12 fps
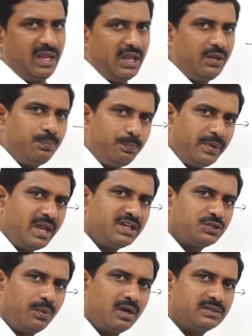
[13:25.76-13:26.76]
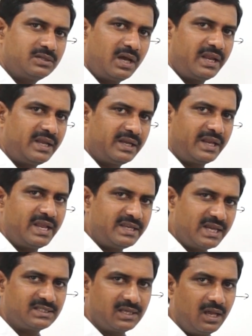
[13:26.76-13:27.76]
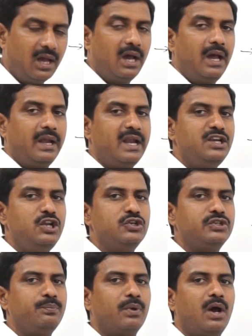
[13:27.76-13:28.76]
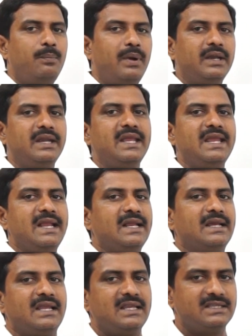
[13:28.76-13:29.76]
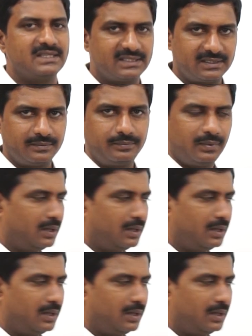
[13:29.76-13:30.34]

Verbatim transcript: If PH bonds are increases, reducing property increases.